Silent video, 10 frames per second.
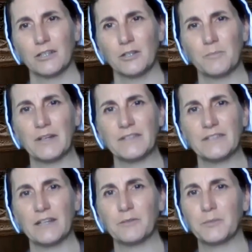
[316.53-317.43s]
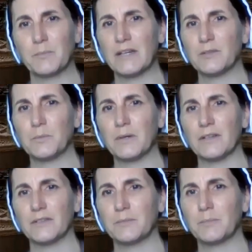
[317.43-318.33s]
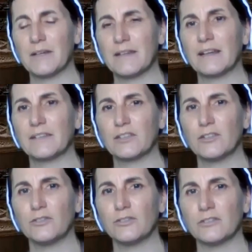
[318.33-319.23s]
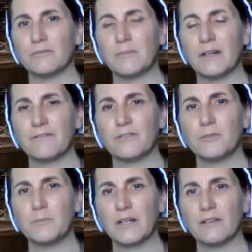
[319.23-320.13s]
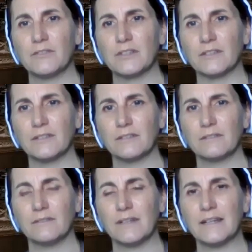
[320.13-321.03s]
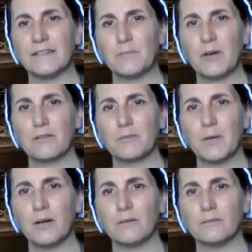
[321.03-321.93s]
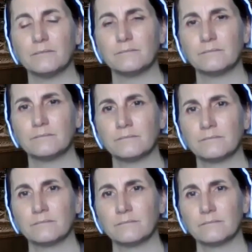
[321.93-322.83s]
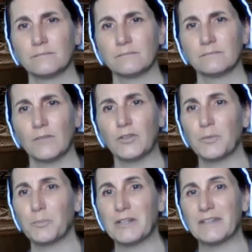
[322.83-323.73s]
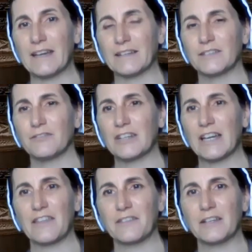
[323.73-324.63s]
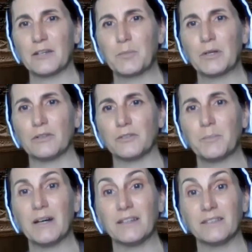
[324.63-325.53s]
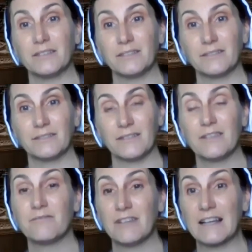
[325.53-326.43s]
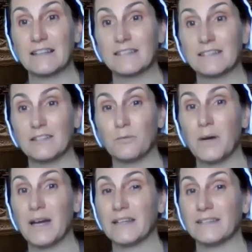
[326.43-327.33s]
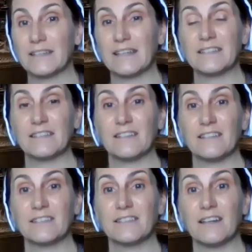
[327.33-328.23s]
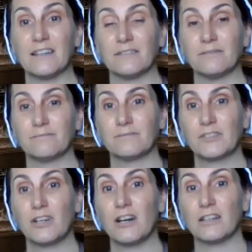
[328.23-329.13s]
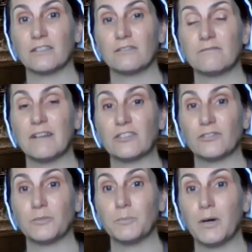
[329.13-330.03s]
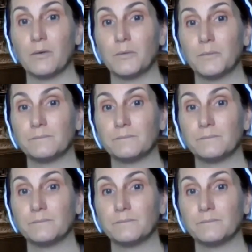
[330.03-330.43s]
My stay was made worse by the execution of my former governess, Lady Margaret Pole, on the pretext of a Catholic plot, but in reality a way to get at her son, Cardinal Reginald Pole.